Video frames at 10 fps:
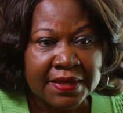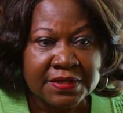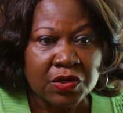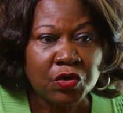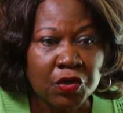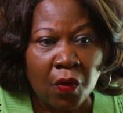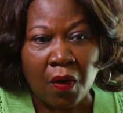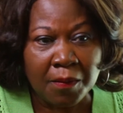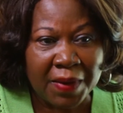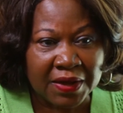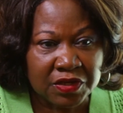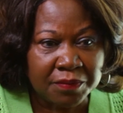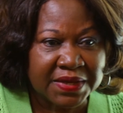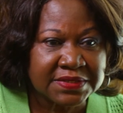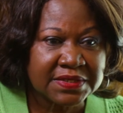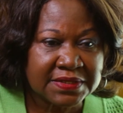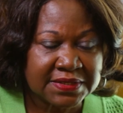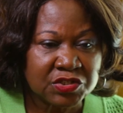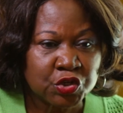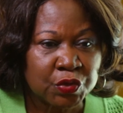So you go about your business
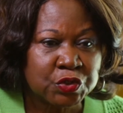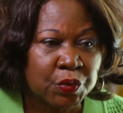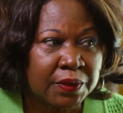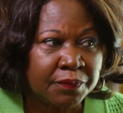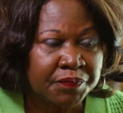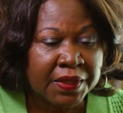as usual.